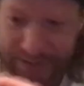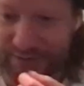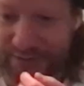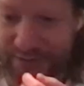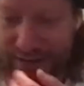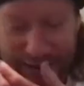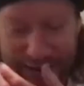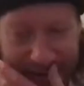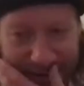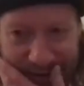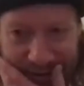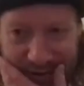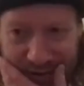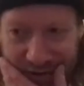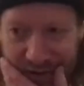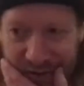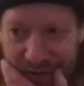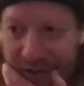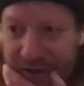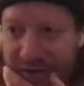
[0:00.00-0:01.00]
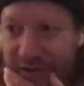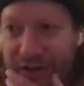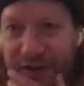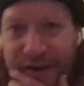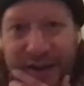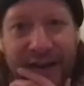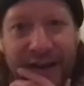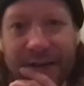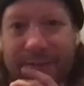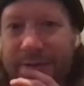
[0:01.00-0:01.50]
a teenager,
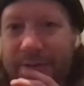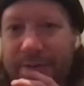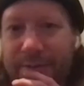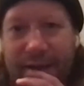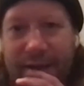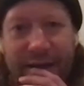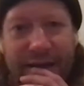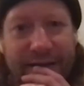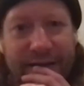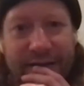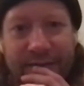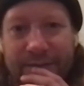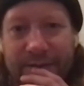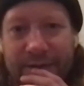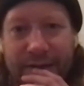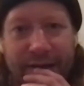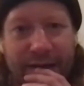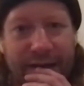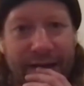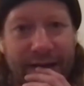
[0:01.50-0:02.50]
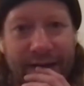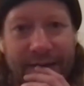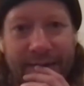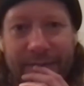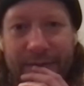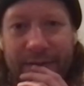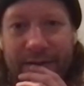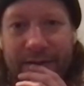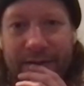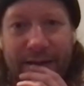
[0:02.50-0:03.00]
looking up to bands
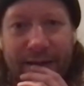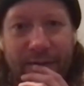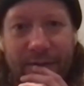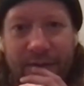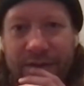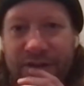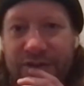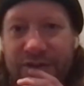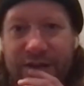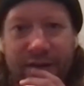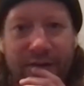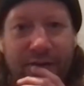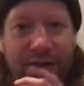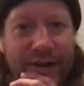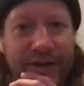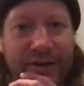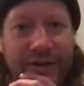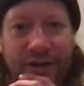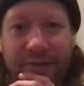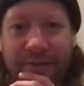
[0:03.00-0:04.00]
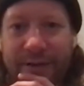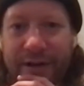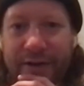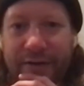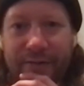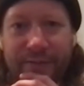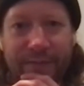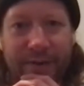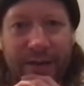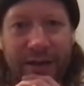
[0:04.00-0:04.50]
playing that were the generation
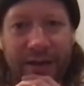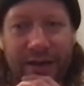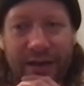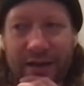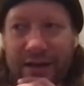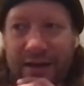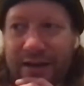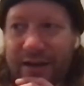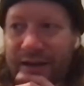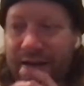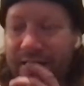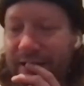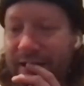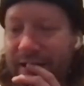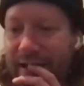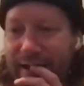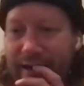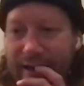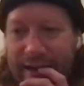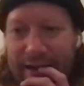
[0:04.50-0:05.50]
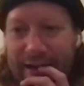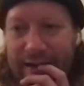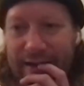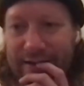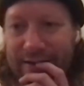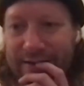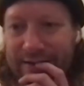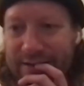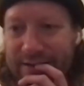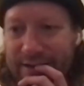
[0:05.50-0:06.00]
above me,
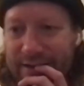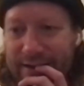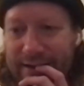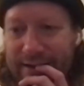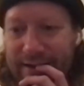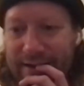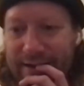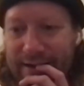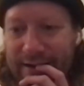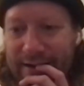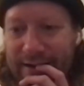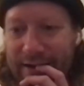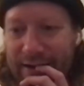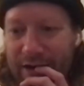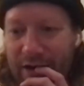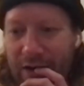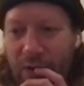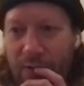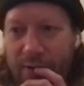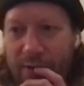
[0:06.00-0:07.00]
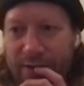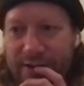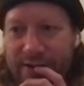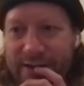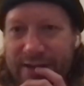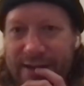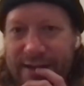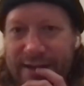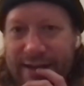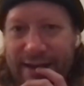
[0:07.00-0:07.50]
and always
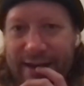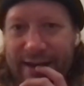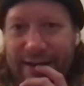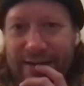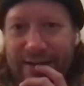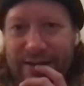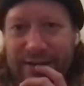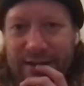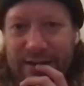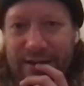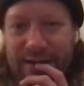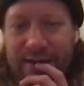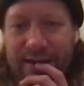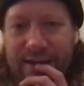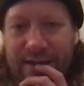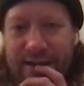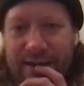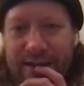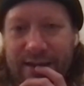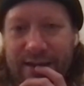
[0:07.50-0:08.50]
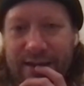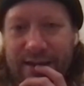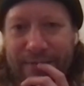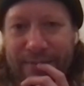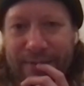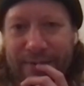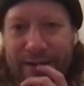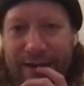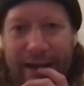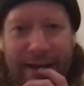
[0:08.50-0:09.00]
seen that as a thing that
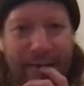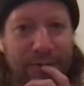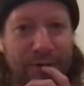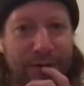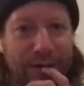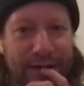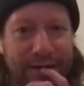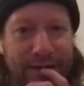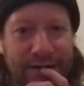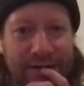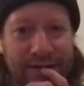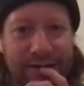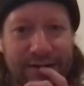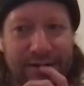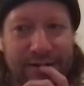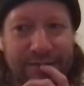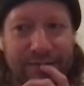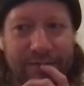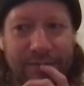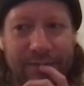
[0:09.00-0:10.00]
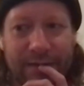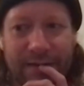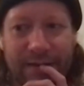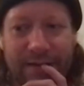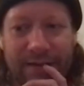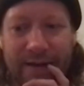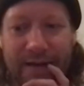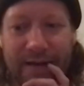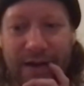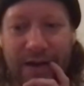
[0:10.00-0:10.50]
I would like to do.
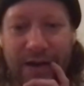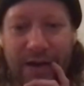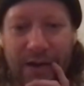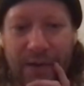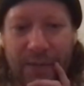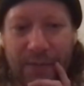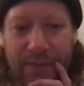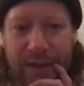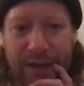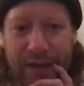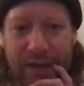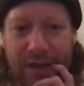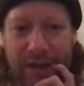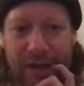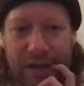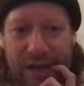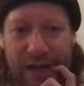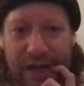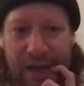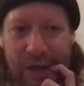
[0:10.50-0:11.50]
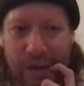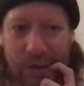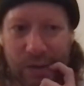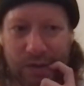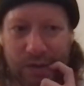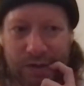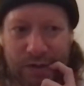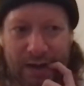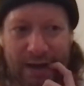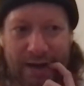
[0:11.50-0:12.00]

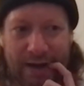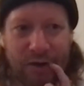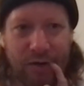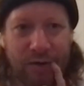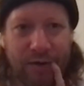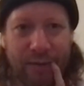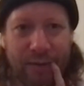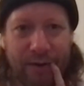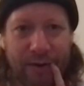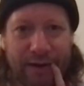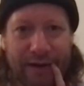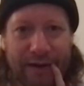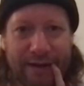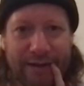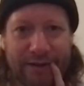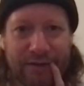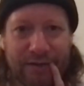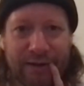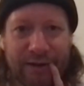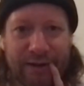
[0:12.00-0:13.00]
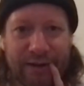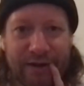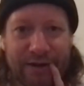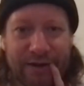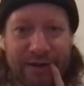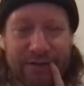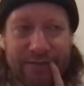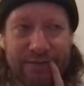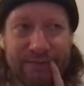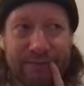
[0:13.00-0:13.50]
Do I know that we were the last 20
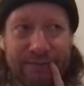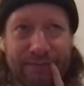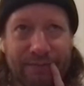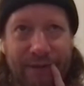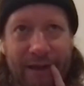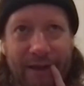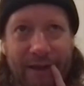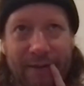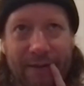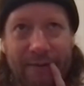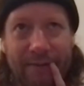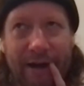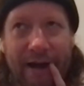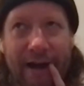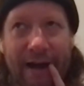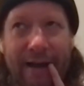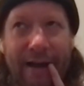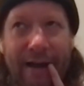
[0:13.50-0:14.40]
years? Maybe, but